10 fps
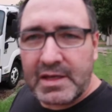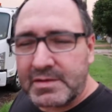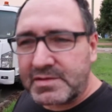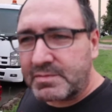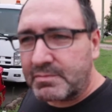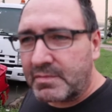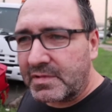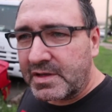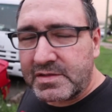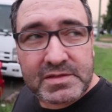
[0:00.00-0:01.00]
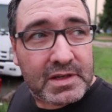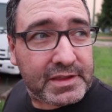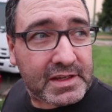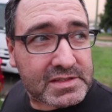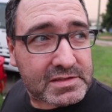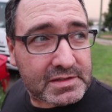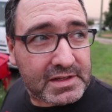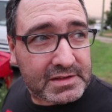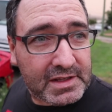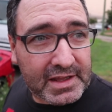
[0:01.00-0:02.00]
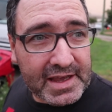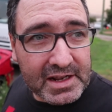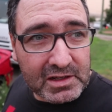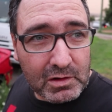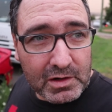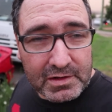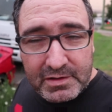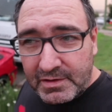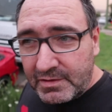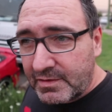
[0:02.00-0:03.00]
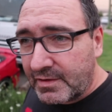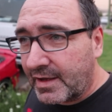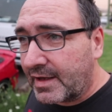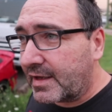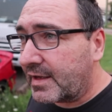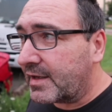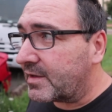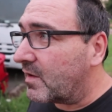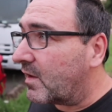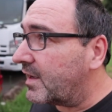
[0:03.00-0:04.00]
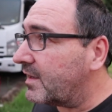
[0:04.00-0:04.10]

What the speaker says: think it's nearly 8 o'clock at night.